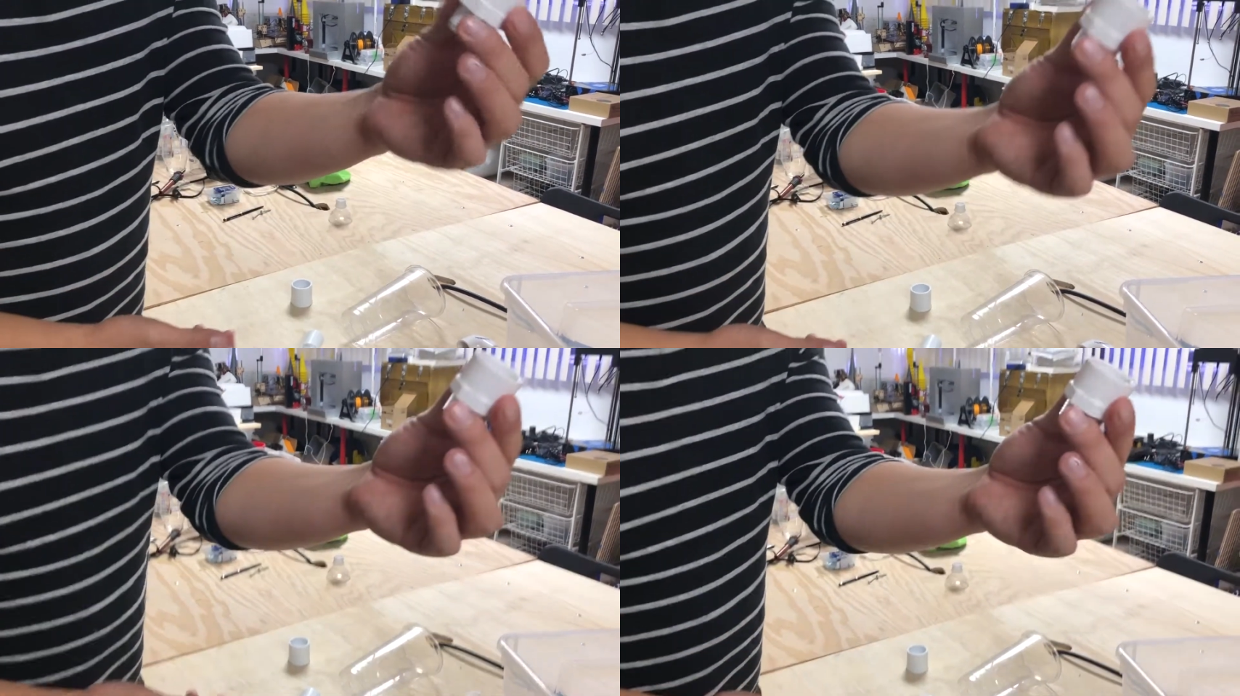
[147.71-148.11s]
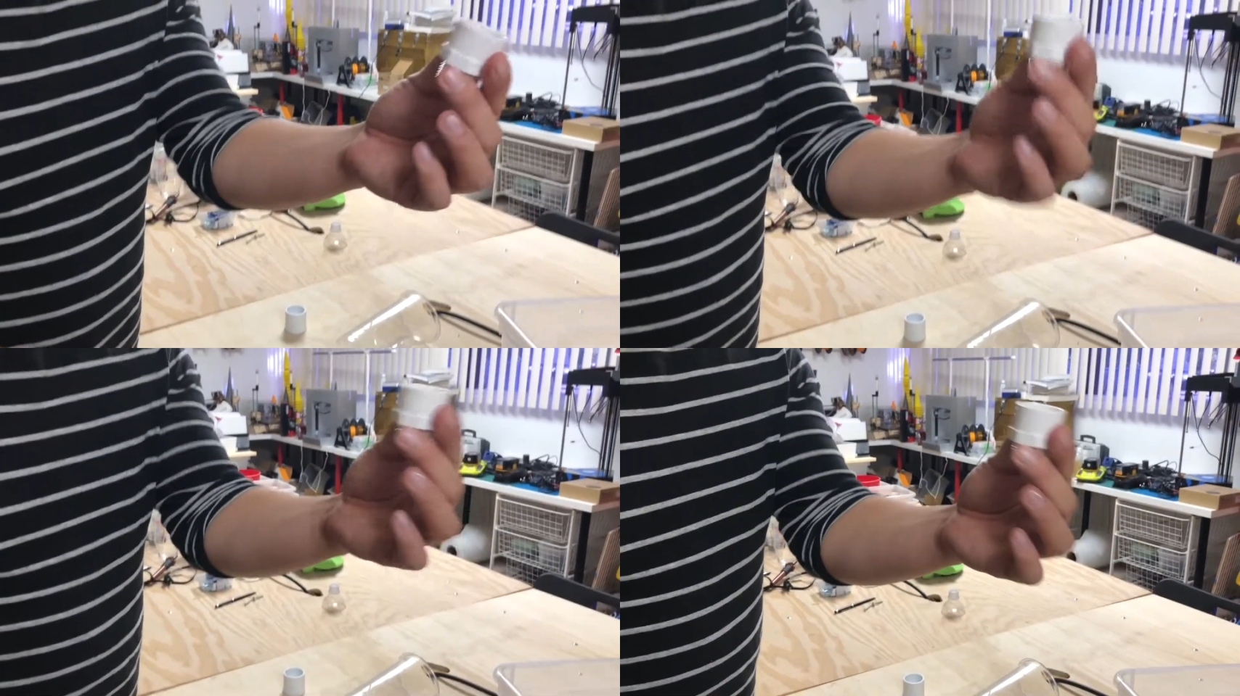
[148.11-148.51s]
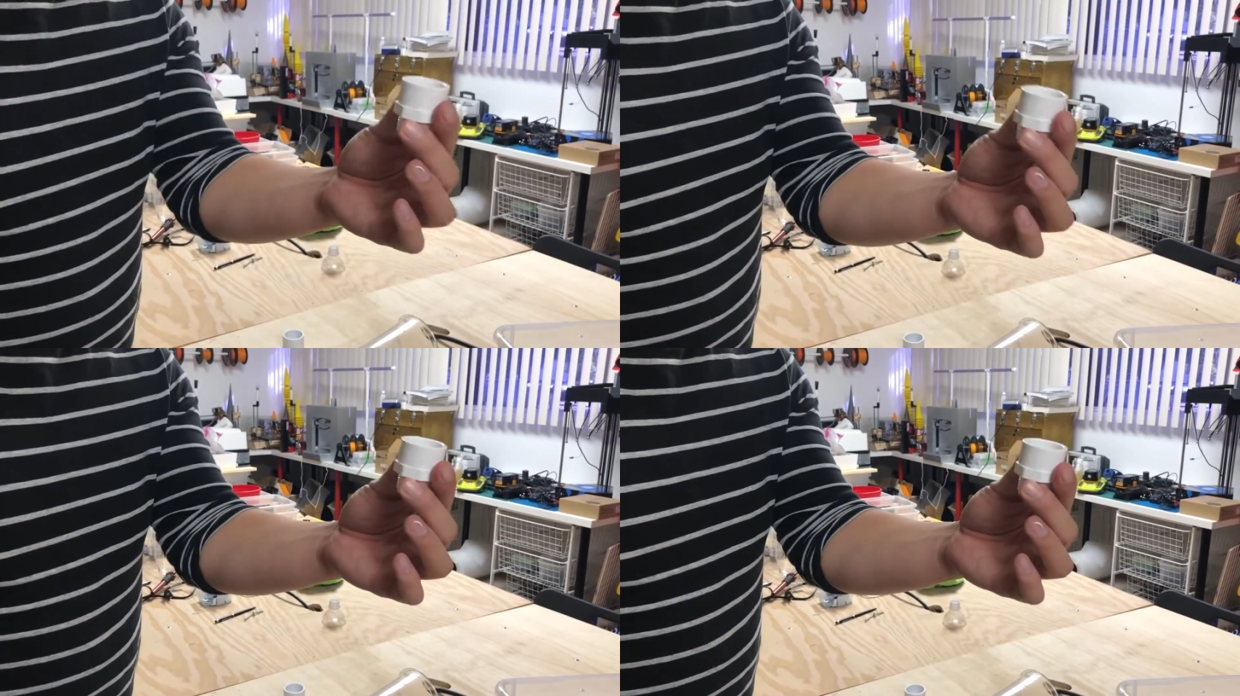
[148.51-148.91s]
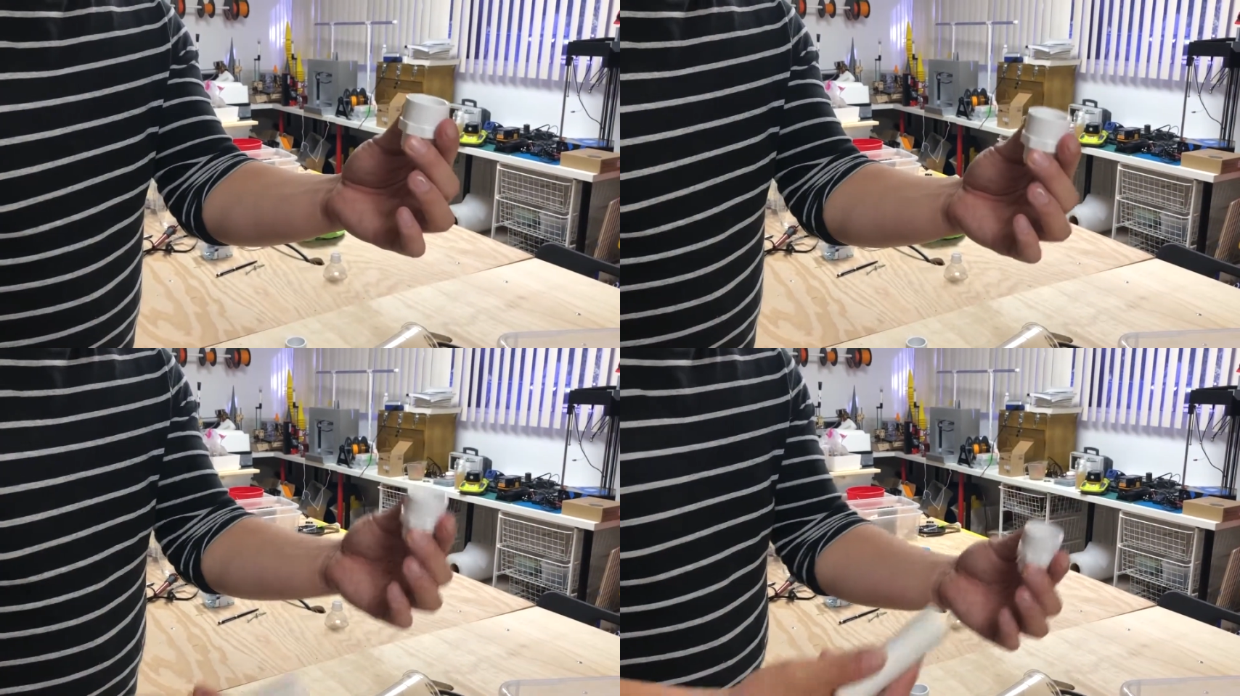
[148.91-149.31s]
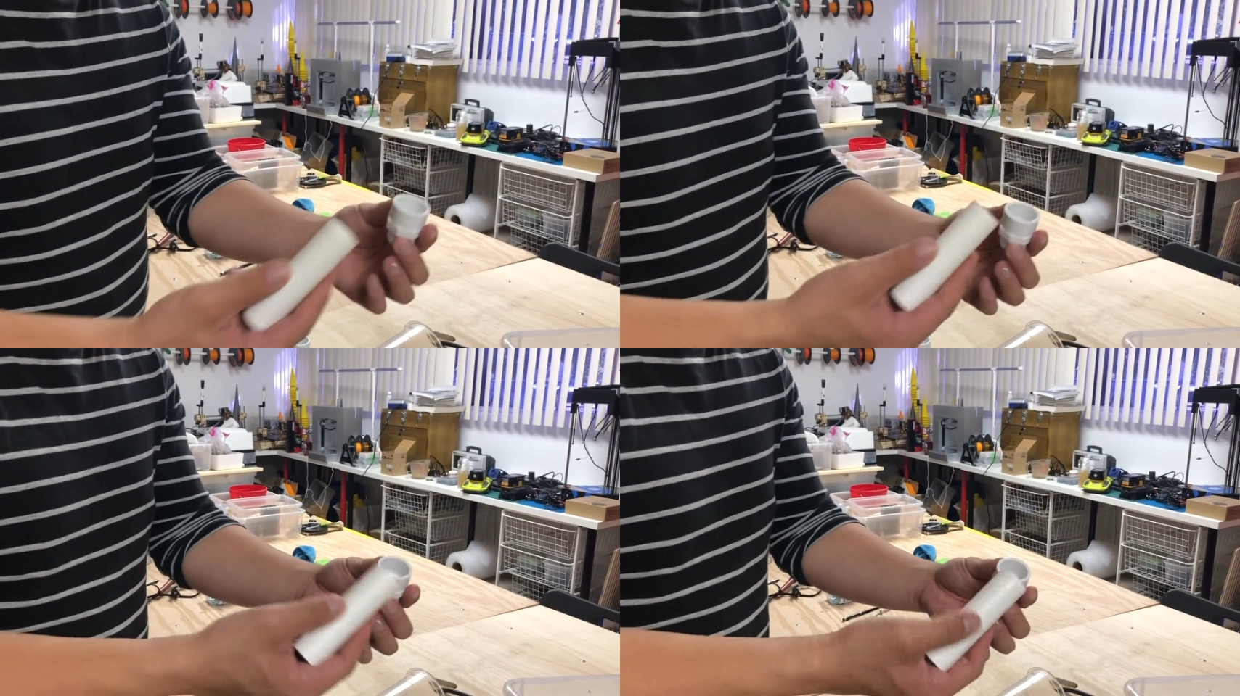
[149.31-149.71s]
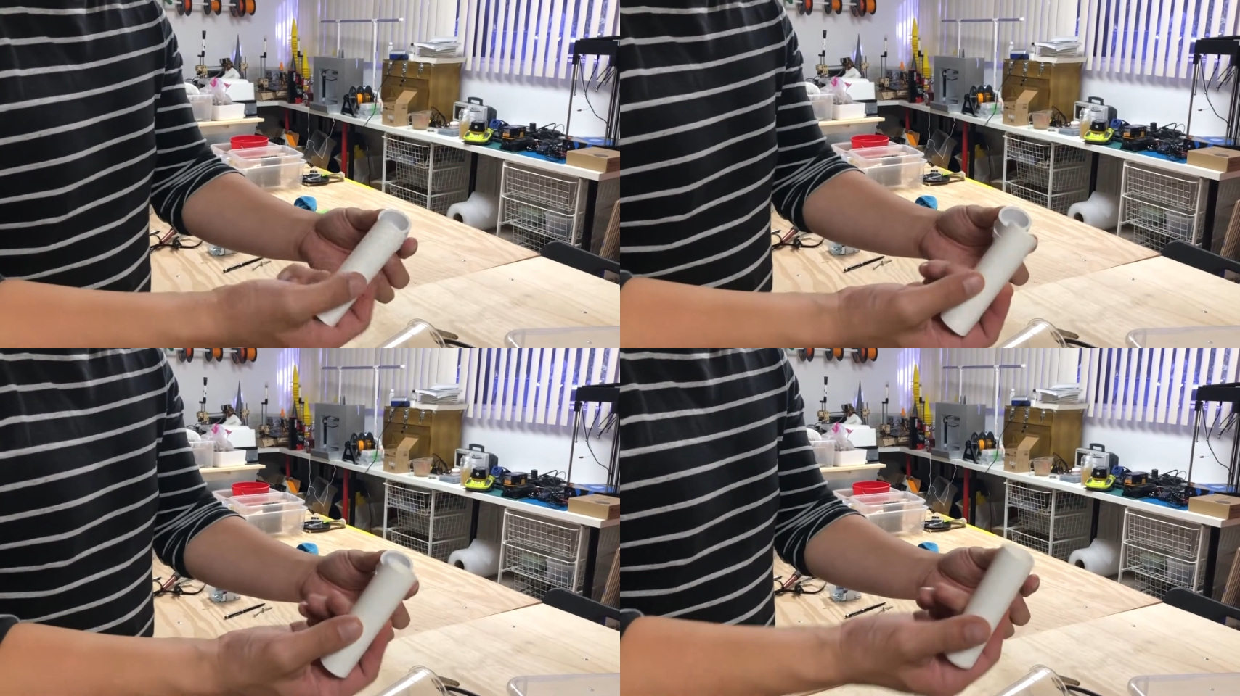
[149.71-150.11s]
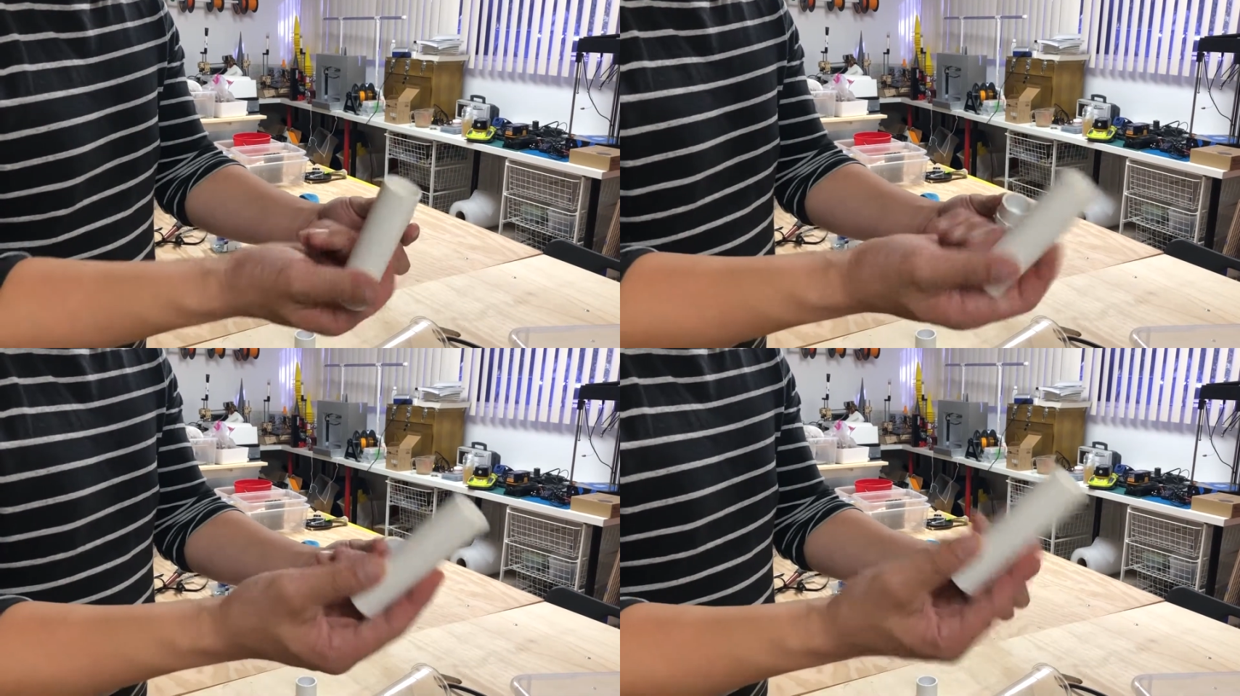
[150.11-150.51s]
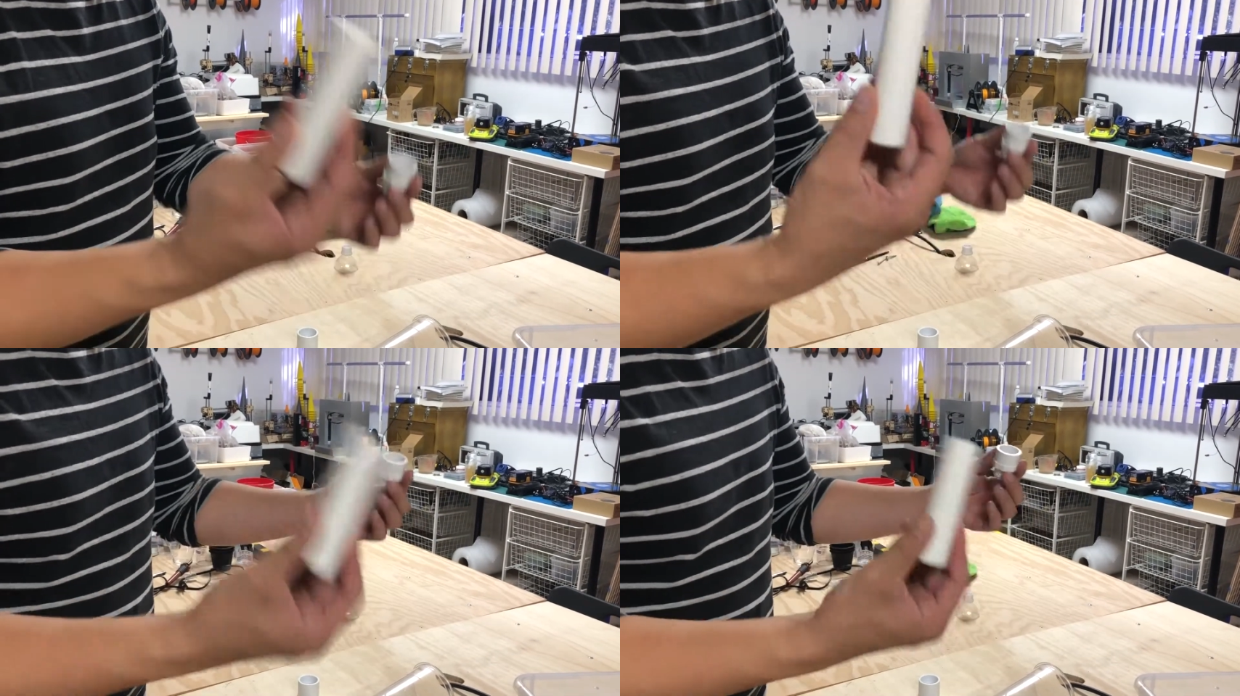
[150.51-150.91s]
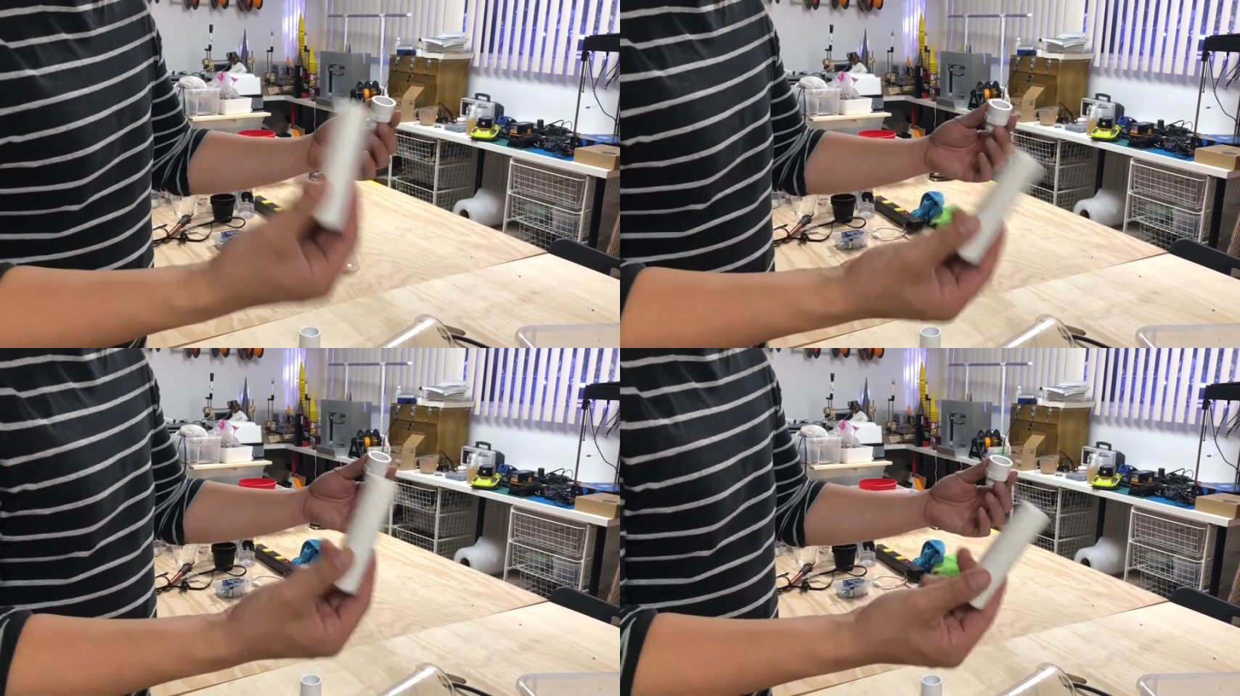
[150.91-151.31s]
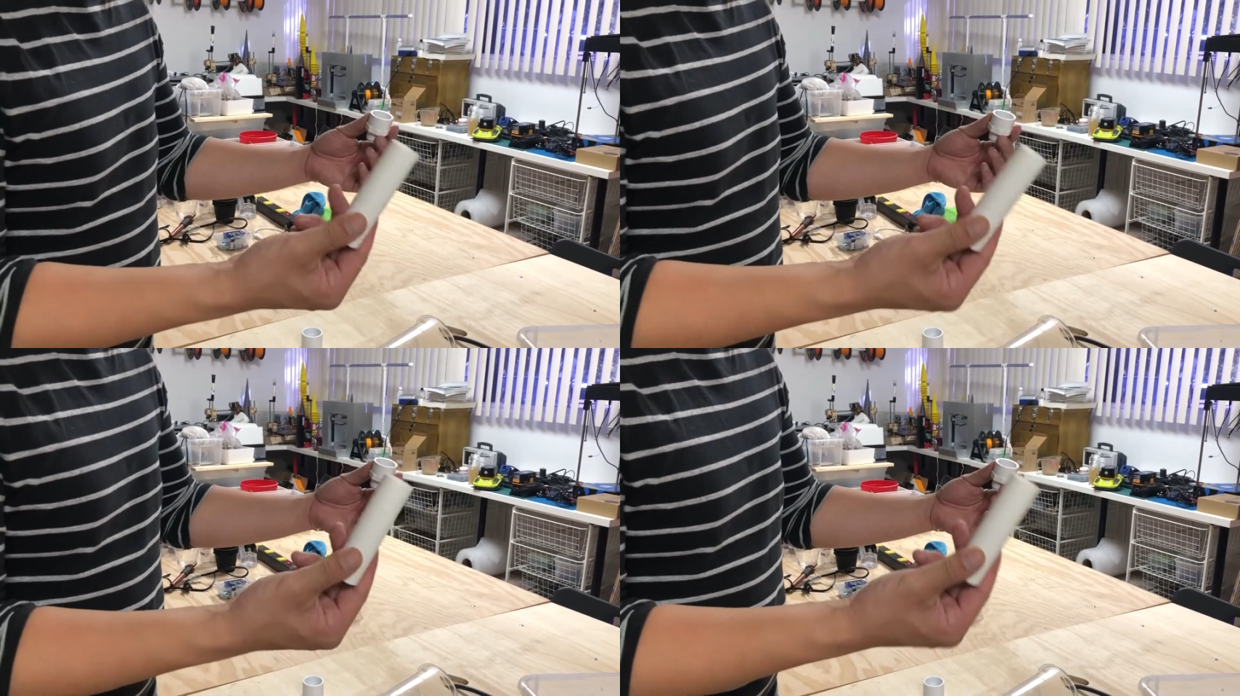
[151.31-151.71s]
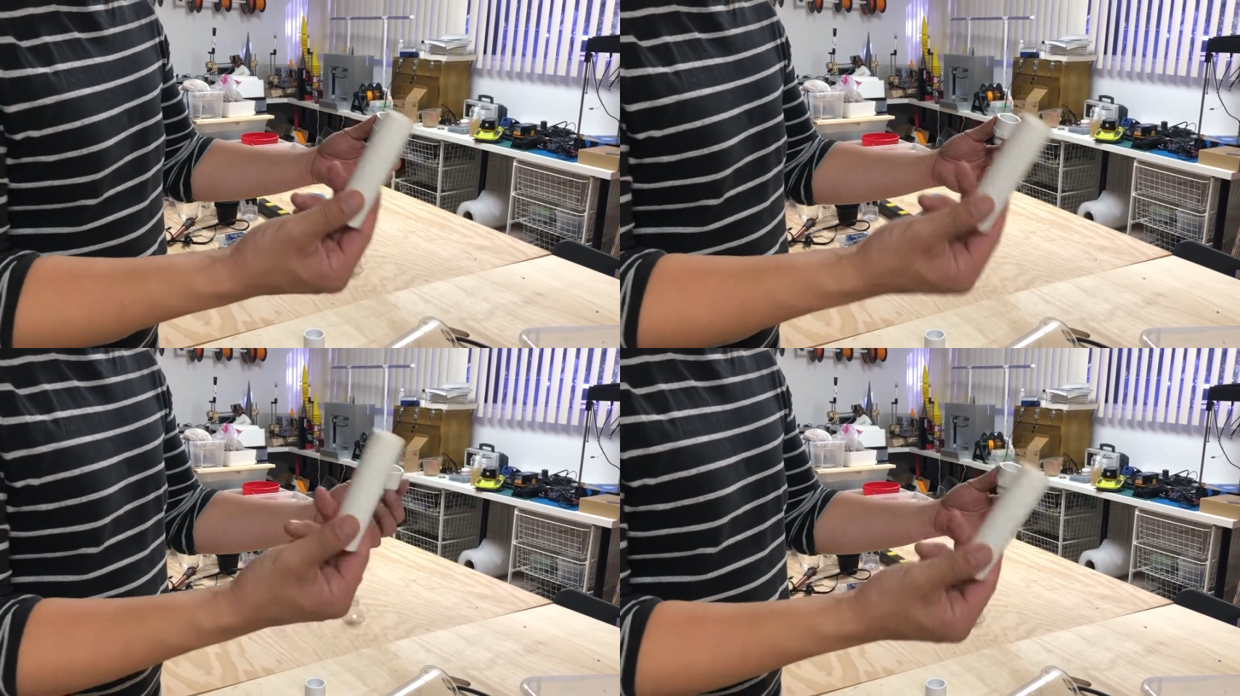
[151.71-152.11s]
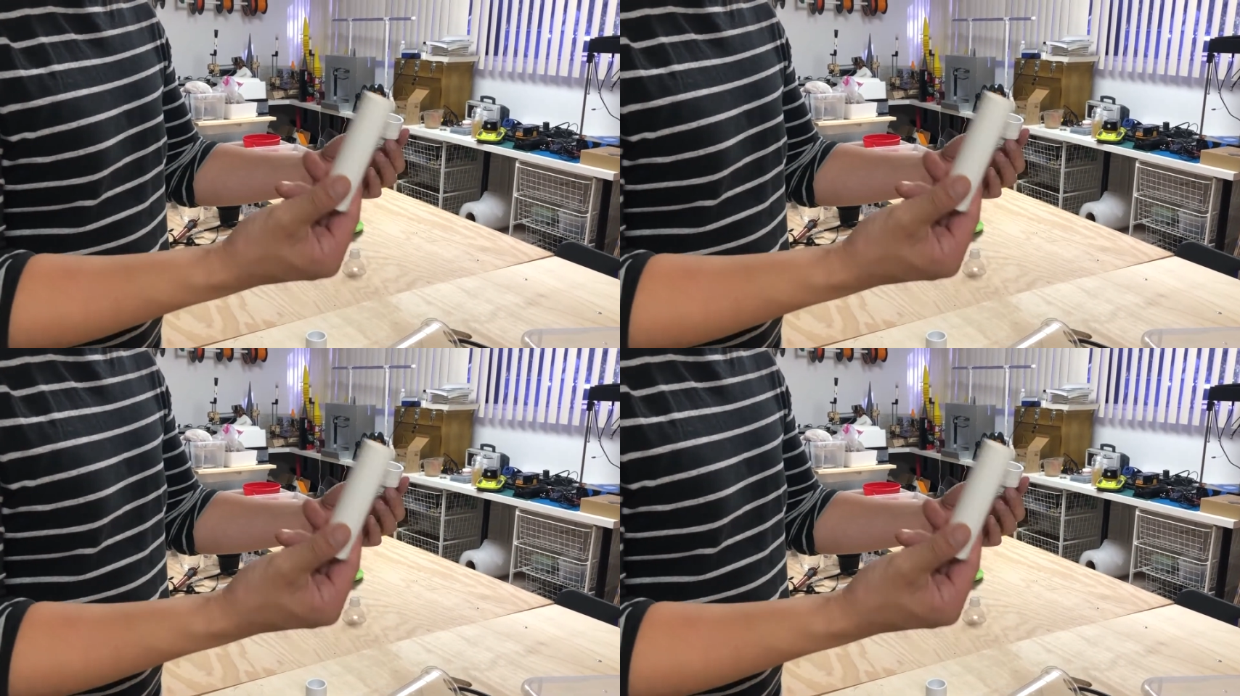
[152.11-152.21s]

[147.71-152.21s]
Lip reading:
(no speaker visible)